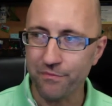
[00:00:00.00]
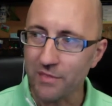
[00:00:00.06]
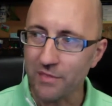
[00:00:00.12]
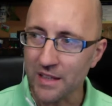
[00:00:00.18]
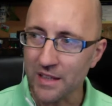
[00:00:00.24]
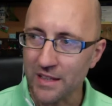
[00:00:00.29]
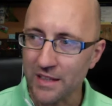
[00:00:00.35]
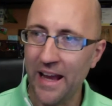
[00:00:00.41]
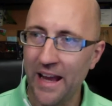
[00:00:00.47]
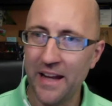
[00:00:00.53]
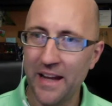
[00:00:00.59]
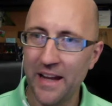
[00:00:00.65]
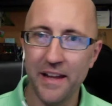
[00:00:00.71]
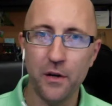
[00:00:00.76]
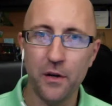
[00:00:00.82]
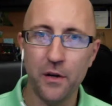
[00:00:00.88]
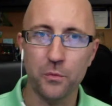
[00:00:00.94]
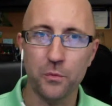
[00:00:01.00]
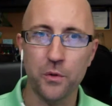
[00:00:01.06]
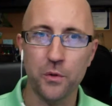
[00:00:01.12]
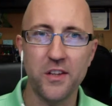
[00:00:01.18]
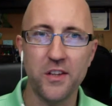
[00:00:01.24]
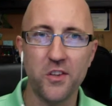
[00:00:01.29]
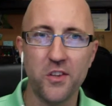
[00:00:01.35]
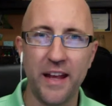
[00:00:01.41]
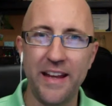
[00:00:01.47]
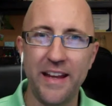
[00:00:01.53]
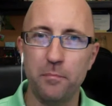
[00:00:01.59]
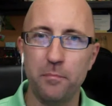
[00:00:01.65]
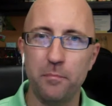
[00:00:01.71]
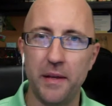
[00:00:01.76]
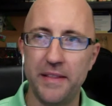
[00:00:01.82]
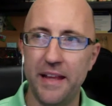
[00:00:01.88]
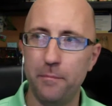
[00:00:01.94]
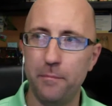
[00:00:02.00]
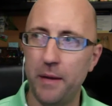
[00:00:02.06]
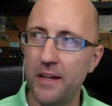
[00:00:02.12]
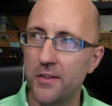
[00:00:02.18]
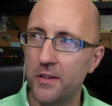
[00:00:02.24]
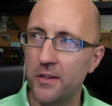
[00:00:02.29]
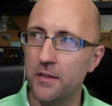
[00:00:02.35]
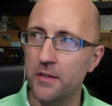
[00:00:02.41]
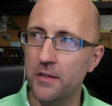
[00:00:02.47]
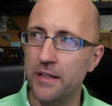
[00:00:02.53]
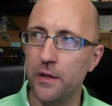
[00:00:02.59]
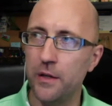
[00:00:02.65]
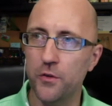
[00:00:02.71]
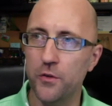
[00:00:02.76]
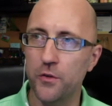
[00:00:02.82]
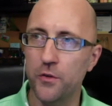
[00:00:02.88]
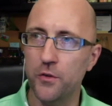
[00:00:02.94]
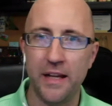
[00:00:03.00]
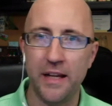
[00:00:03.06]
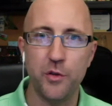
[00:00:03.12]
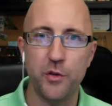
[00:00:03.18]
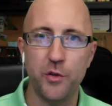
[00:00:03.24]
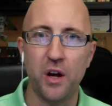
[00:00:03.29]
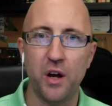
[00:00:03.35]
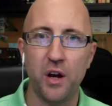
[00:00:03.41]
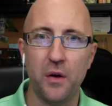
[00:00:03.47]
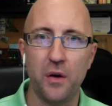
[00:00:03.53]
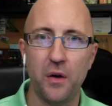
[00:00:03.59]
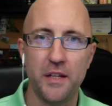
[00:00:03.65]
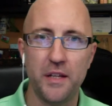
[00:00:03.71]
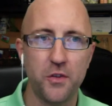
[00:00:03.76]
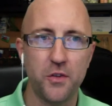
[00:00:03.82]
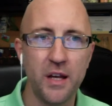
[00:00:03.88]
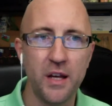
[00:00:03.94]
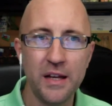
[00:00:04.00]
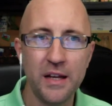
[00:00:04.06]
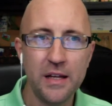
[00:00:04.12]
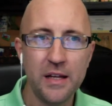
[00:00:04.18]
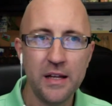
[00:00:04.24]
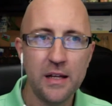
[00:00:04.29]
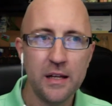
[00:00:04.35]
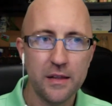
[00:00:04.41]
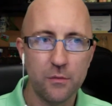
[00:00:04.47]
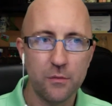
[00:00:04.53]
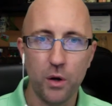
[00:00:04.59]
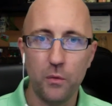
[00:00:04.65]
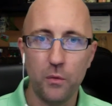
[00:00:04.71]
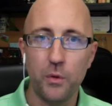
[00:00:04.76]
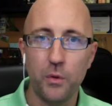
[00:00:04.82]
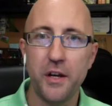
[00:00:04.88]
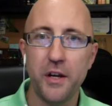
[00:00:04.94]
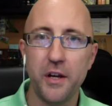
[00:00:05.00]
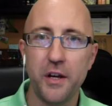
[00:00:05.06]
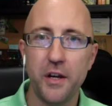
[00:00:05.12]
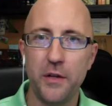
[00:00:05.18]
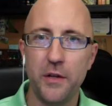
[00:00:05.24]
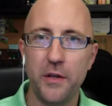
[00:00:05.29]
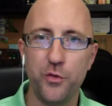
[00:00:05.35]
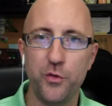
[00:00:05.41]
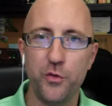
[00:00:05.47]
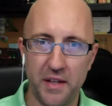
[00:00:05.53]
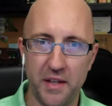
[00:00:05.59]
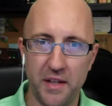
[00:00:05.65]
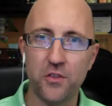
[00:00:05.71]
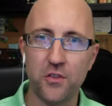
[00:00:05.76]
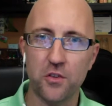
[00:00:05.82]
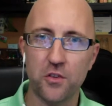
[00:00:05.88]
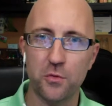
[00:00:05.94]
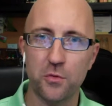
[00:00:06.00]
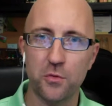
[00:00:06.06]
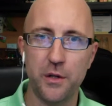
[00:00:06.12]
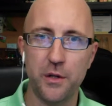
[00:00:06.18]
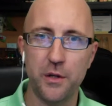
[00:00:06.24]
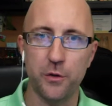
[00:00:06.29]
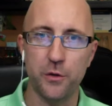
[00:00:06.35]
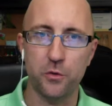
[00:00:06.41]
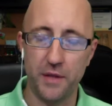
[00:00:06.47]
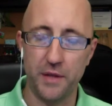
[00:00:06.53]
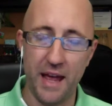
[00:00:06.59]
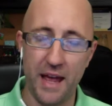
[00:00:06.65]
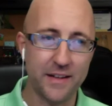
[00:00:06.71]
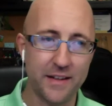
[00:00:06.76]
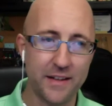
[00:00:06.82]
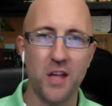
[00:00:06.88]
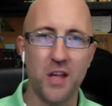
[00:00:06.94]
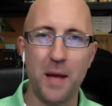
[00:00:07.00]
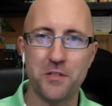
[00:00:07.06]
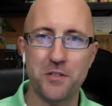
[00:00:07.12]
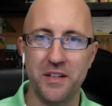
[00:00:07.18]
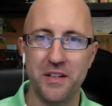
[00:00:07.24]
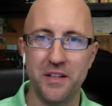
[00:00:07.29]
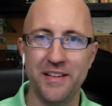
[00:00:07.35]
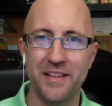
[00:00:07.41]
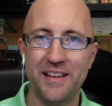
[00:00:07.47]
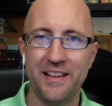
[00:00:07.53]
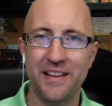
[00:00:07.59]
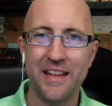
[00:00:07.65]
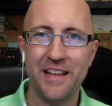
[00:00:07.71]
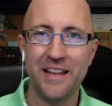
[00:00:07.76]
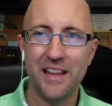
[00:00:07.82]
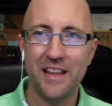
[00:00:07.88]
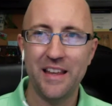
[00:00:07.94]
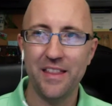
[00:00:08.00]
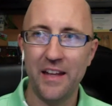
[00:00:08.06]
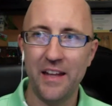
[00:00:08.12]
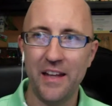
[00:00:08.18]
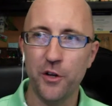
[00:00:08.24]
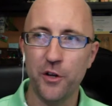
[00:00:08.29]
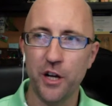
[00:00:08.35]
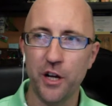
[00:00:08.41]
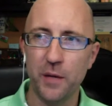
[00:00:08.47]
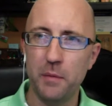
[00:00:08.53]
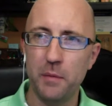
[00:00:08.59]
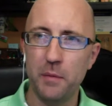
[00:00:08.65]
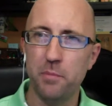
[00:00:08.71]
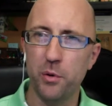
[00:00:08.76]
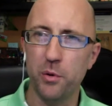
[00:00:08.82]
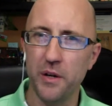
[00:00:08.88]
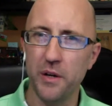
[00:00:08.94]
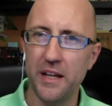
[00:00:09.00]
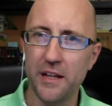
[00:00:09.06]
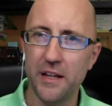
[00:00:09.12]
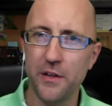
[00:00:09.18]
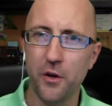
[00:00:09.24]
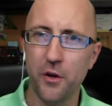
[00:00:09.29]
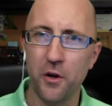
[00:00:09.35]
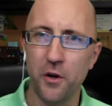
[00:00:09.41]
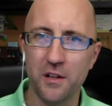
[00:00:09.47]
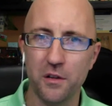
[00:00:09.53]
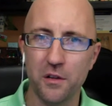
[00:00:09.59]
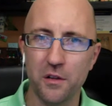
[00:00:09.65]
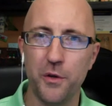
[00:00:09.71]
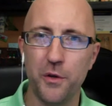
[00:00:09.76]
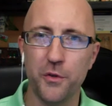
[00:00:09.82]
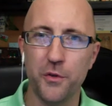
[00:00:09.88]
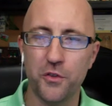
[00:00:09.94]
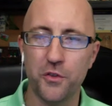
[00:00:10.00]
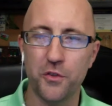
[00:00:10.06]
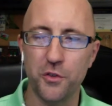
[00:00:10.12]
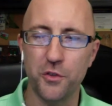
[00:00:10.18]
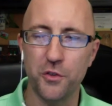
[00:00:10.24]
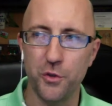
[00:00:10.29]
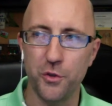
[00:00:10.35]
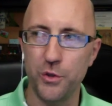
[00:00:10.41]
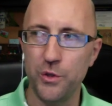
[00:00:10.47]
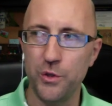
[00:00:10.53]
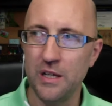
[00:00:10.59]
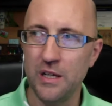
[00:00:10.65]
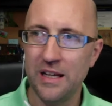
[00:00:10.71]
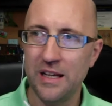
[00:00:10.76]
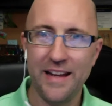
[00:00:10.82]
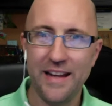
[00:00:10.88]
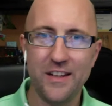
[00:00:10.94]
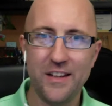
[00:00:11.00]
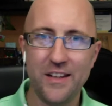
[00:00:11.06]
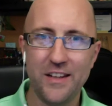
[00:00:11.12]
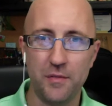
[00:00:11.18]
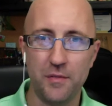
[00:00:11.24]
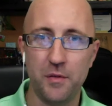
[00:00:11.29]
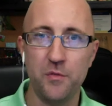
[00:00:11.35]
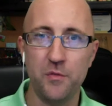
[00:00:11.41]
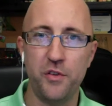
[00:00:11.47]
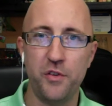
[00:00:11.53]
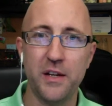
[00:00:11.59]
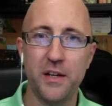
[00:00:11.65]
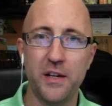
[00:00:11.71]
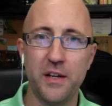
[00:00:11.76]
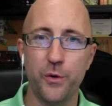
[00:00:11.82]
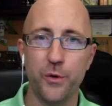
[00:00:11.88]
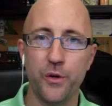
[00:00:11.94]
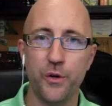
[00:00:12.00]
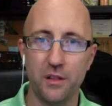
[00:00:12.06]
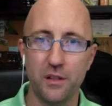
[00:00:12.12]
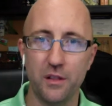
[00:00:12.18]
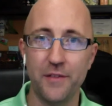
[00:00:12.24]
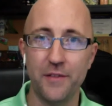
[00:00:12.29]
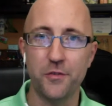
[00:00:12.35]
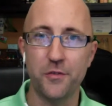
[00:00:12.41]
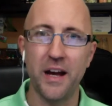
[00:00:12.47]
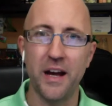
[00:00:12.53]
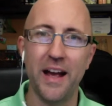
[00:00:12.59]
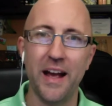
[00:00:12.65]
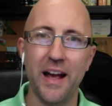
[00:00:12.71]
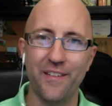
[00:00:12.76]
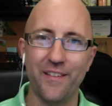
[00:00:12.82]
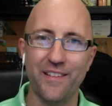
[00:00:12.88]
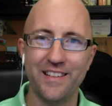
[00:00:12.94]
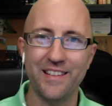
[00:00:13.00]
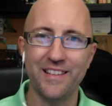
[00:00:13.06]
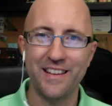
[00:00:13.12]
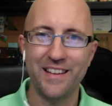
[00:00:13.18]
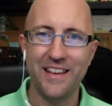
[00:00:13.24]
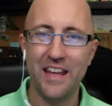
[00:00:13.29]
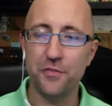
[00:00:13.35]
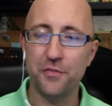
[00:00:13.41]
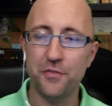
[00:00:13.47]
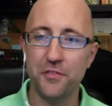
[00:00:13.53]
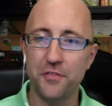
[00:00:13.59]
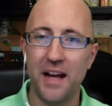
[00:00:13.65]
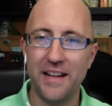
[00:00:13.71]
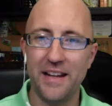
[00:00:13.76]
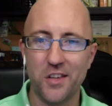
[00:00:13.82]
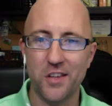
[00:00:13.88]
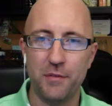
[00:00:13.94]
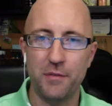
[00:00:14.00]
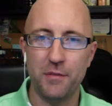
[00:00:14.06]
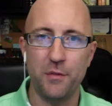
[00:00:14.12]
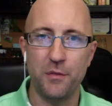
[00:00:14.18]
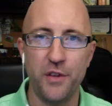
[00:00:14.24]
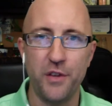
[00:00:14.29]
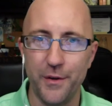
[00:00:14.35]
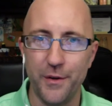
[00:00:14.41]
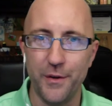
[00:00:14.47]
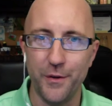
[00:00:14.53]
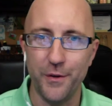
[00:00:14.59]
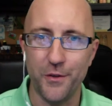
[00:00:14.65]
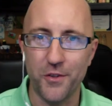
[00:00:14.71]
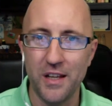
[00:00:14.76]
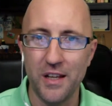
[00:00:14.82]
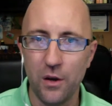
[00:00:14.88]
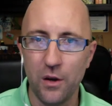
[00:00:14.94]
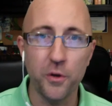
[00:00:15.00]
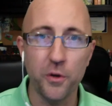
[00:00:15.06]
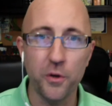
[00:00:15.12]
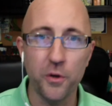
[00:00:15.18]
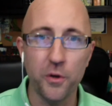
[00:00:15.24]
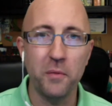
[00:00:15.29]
And they don't really say it, but they basically are saying if you follow these, what we tell you to do for the next 3 years without exception, then you're going to be pretty darn close to a 7-figure lifestyle, if not at 7 figures, or your money